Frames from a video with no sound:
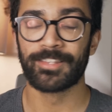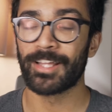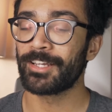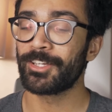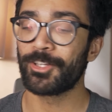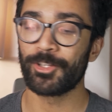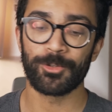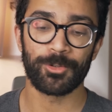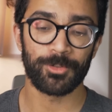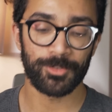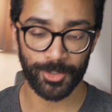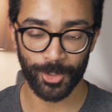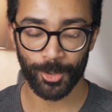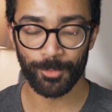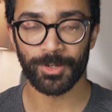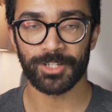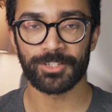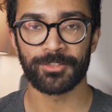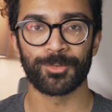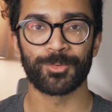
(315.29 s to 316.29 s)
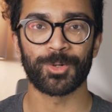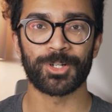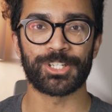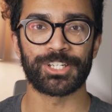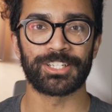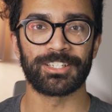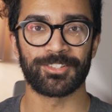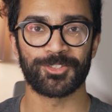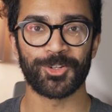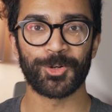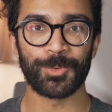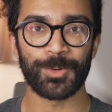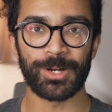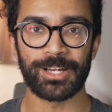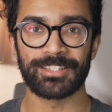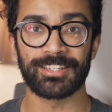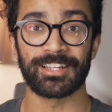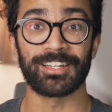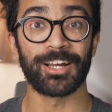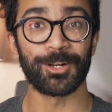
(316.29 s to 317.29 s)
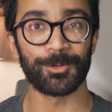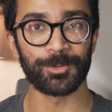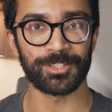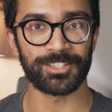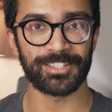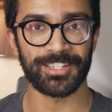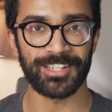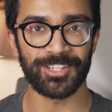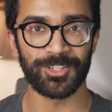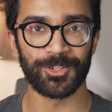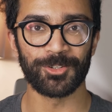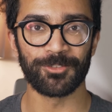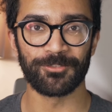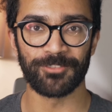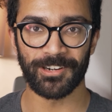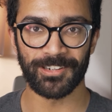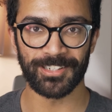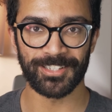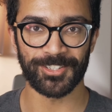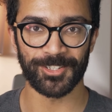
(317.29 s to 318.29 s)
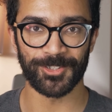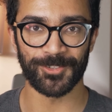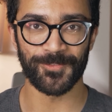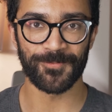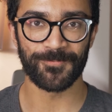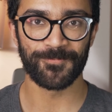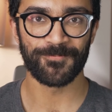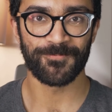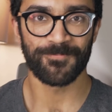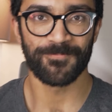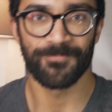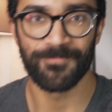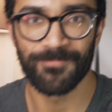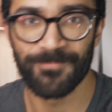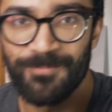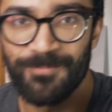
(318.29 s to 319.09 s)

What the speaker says: Thank you so much for watching, as always, and I will see you very soon.